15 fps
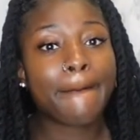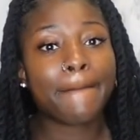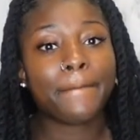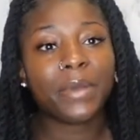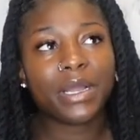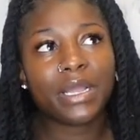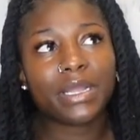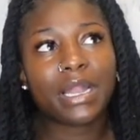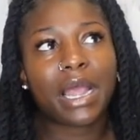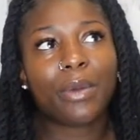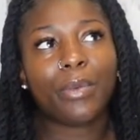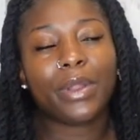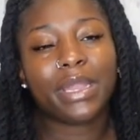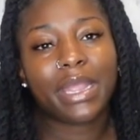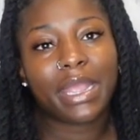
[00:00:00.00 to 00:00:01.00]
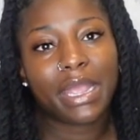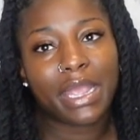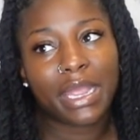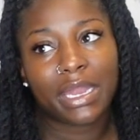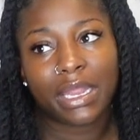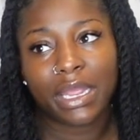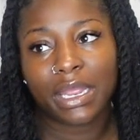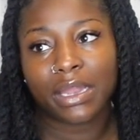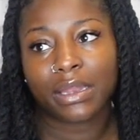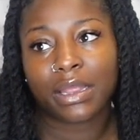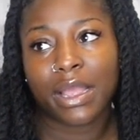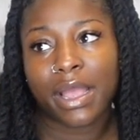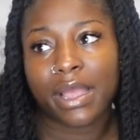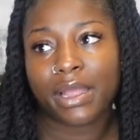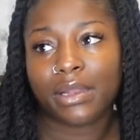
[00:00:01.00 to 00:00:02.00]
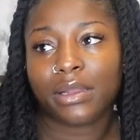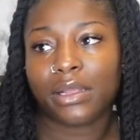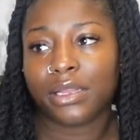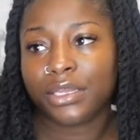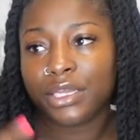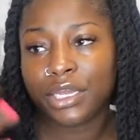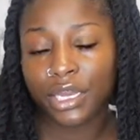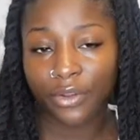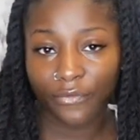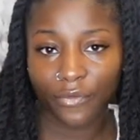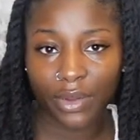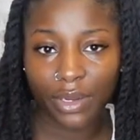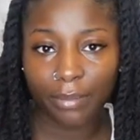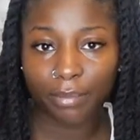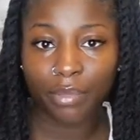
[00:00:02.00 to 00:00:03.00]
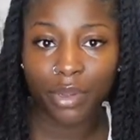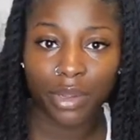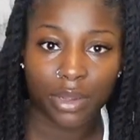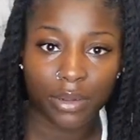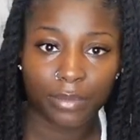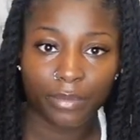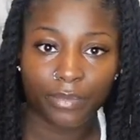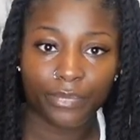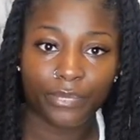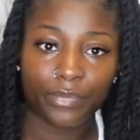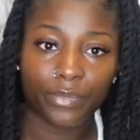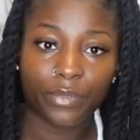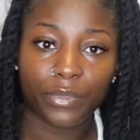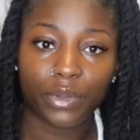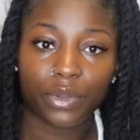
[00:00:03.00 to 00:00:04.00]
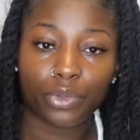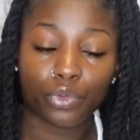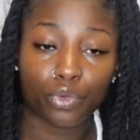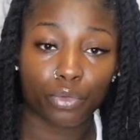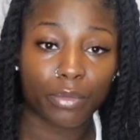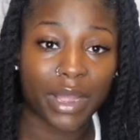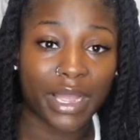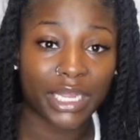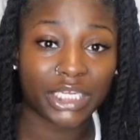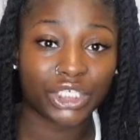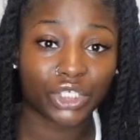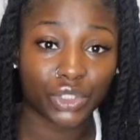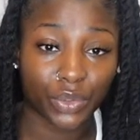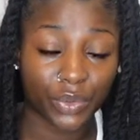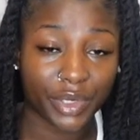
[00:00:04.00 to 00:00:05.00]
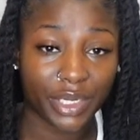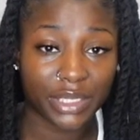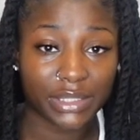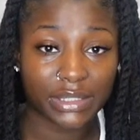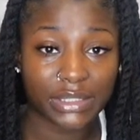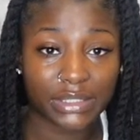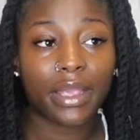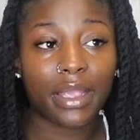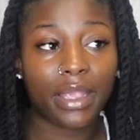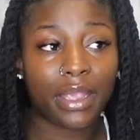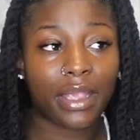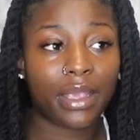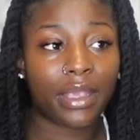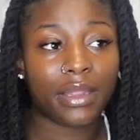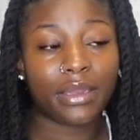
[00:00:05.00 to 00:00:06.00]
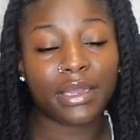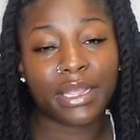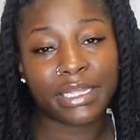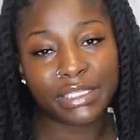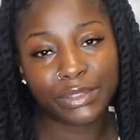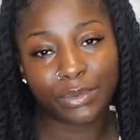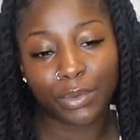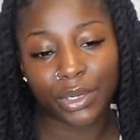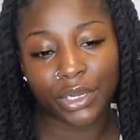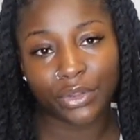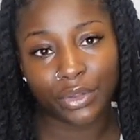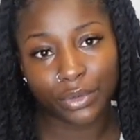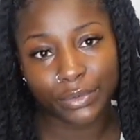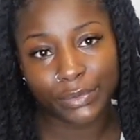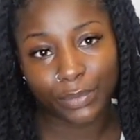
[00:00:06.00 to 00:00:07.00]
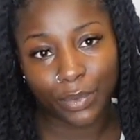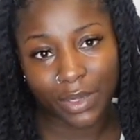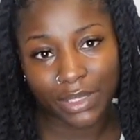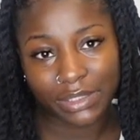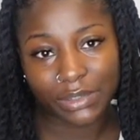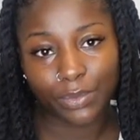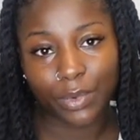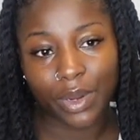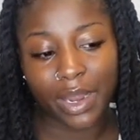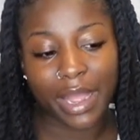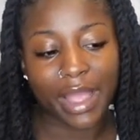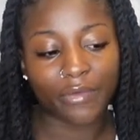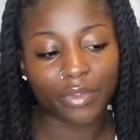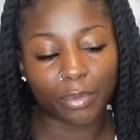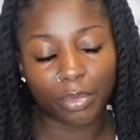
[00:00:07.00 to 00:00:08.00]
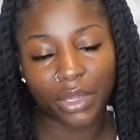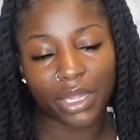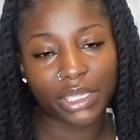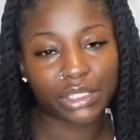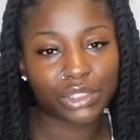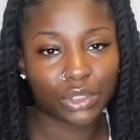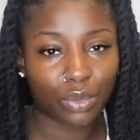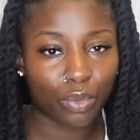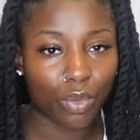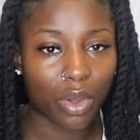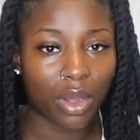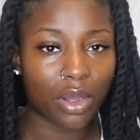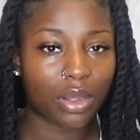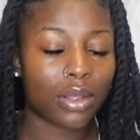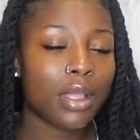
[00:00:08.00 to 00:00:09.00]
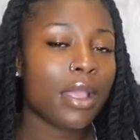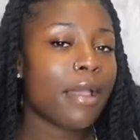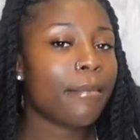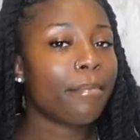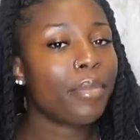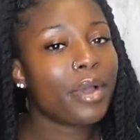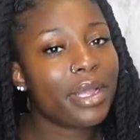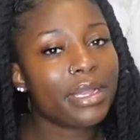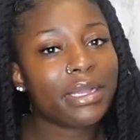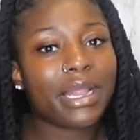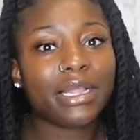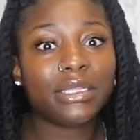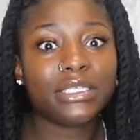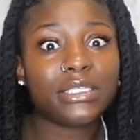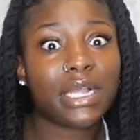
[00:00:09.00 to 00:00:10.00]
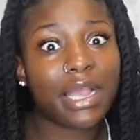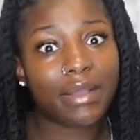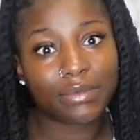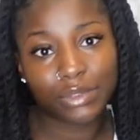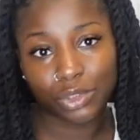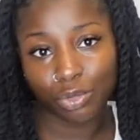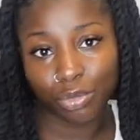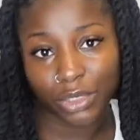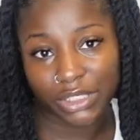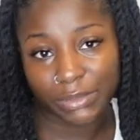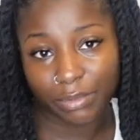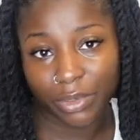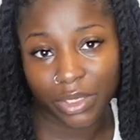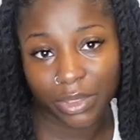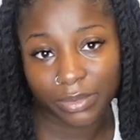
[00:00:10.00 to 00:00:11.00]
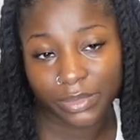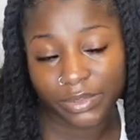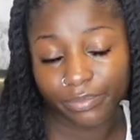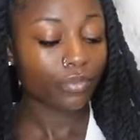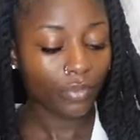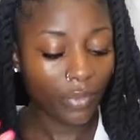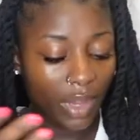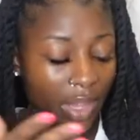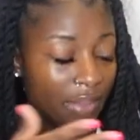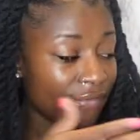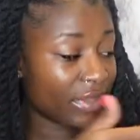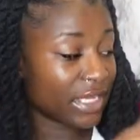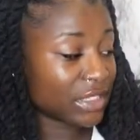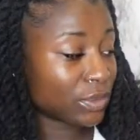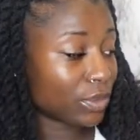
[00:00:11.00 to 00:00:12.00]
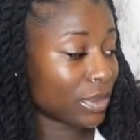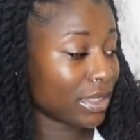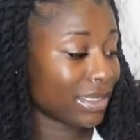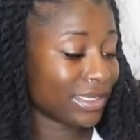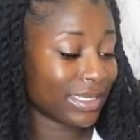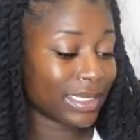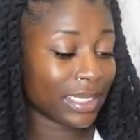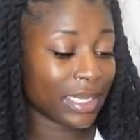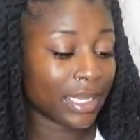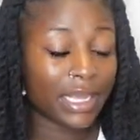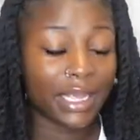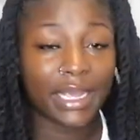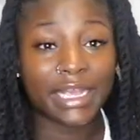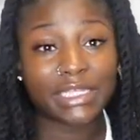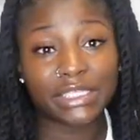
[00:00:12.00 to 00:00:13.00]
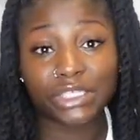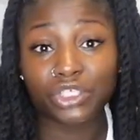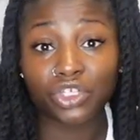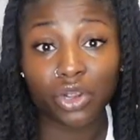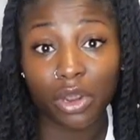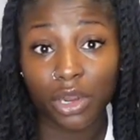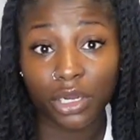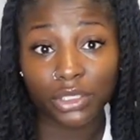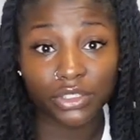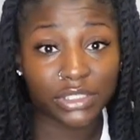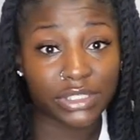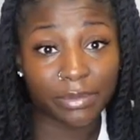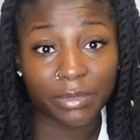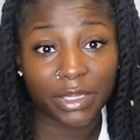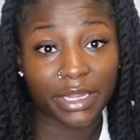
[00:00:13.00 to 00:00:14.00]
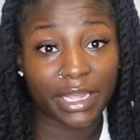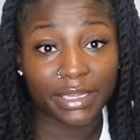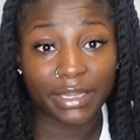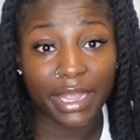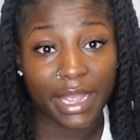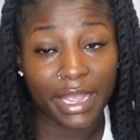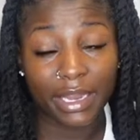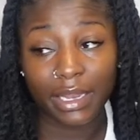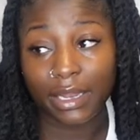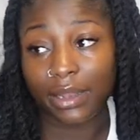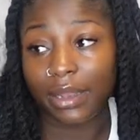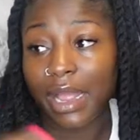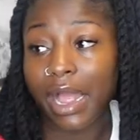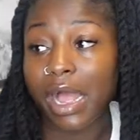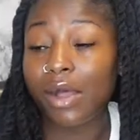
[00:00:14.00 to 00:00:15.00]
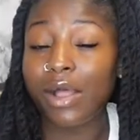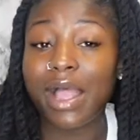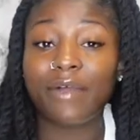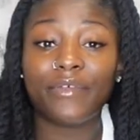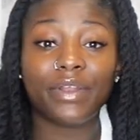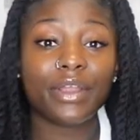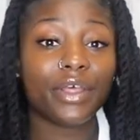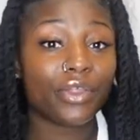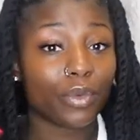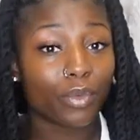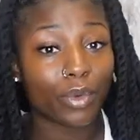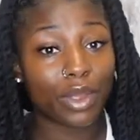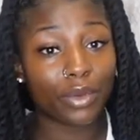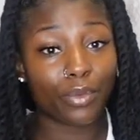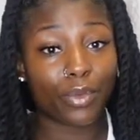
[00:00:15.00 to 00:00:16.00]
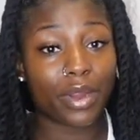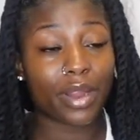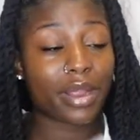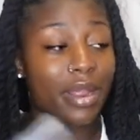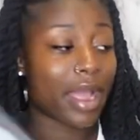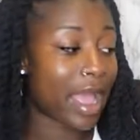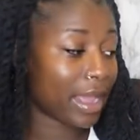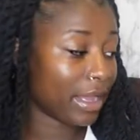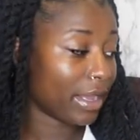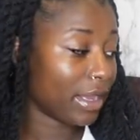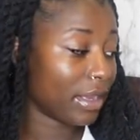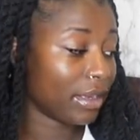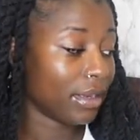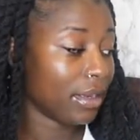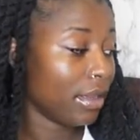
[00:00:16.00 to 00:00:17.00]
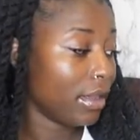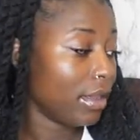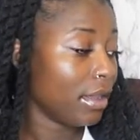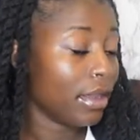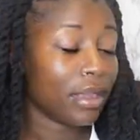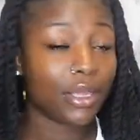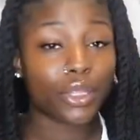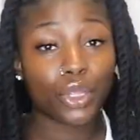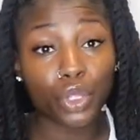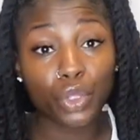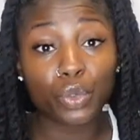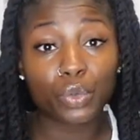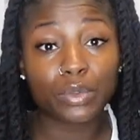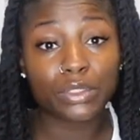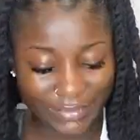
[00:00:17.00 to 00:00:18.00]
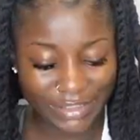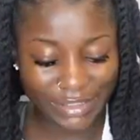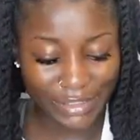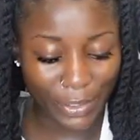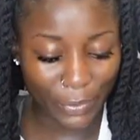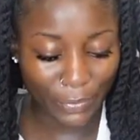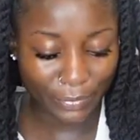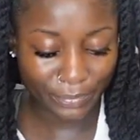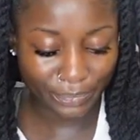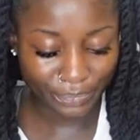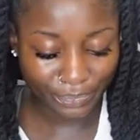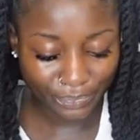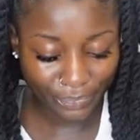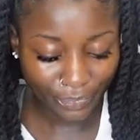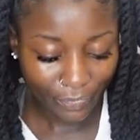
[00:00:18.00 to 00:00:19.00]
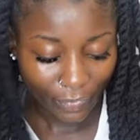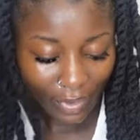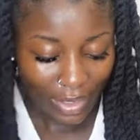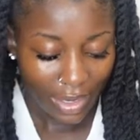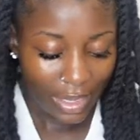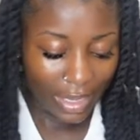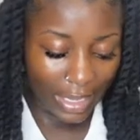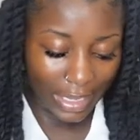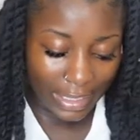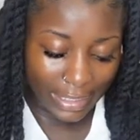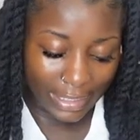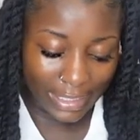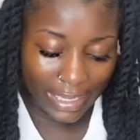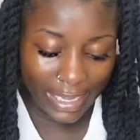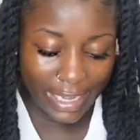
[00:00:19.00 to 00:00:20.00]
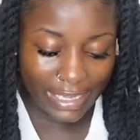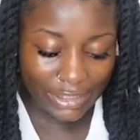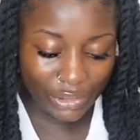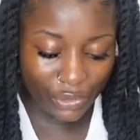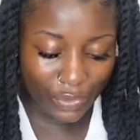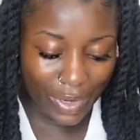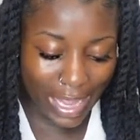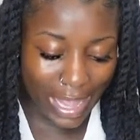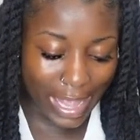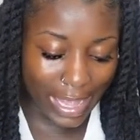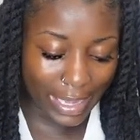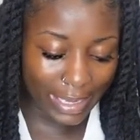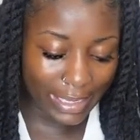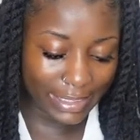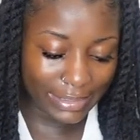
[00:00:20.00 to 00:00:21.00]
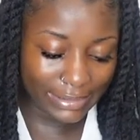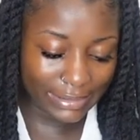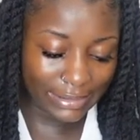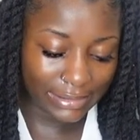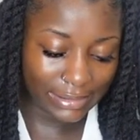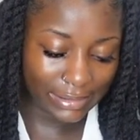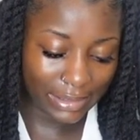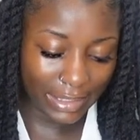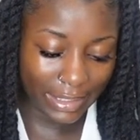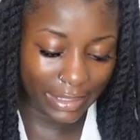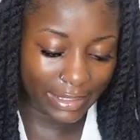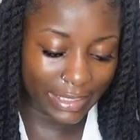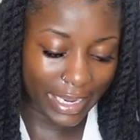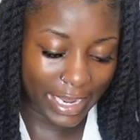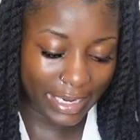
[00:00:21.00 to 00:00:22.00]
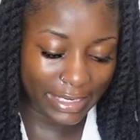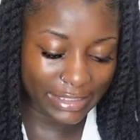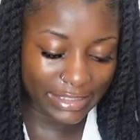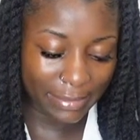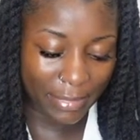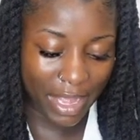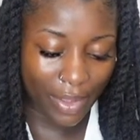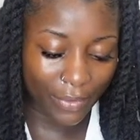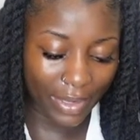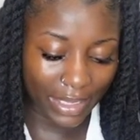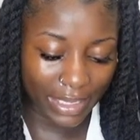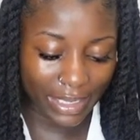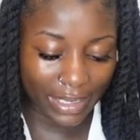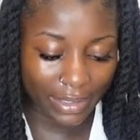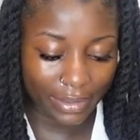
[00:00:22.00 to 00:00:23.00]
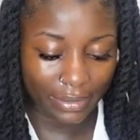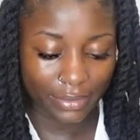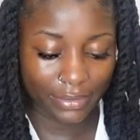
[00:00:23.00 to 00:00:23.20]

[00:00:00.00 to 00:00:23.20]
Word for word: But I went ahead and got a different pump through my insurance, and it's one of those ones where I have to plug into the wall. But at least I have two breast pumps. If this one is in charge or something like that, I'll have another one where I can use. So yes, you guys, again, it's about it.